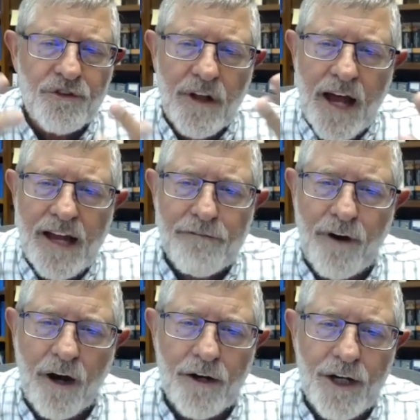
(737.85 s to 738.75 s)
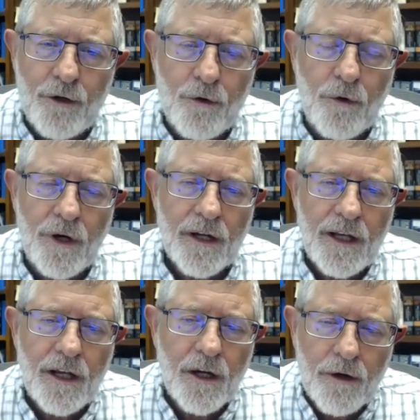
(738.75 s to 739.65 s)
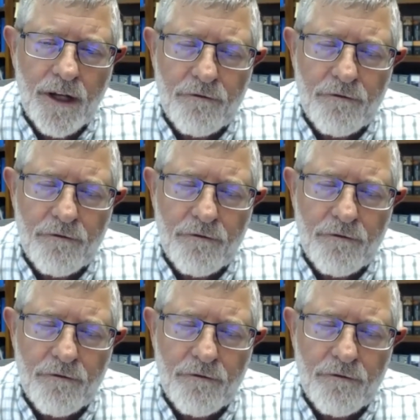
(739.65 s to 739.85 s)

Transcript: life are you, you know,